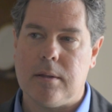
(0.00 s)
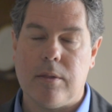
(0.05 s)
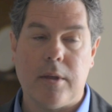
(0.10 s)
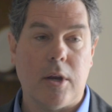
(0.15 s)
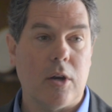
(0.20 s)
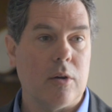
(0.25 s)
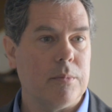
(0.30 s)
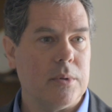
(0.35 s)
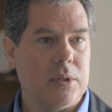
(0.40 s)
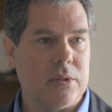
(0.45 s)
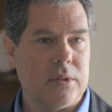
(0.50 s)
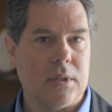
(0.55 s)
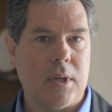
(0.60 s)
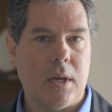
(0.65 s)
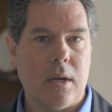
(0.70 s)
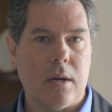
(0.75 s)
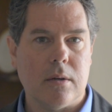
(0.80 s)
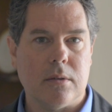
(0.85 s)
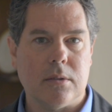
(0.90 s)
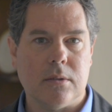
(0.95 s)
therapies and
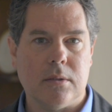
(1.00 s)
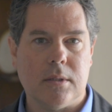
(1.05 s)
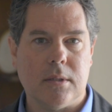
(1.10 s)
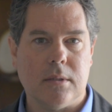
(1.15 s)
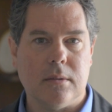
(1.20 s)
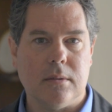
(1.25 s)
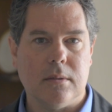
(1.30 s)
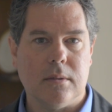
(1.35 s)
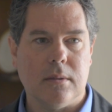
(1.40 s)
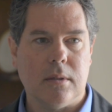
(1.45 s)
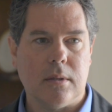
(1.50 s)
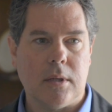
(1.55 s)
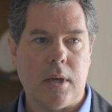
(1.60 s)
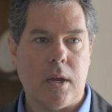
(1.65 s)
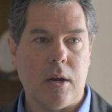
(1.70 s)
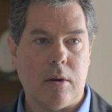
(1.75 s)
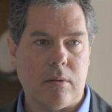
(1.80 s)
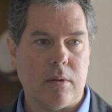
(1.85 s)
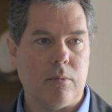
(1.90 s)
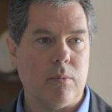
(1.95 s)
cares that the
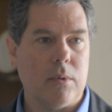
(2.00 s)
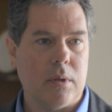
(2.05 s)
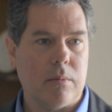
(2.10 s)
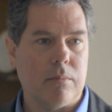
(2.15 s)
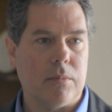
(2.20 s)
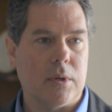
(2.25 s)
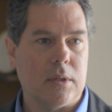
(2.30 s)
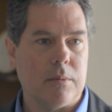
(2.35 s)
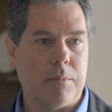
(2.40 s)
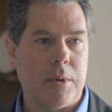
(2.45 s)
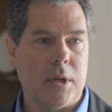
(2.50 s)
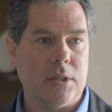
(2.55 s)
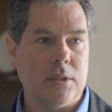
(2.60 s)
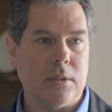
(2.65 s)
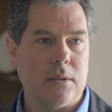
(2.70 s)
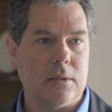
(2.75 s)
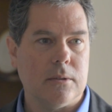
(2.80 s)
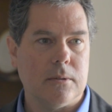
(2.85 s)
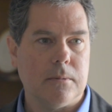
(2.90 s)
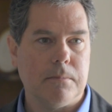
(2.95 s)
care that we can bring to
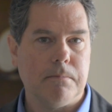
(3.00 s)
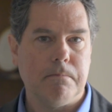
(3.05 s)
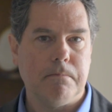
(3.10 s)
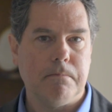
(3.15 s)
patients.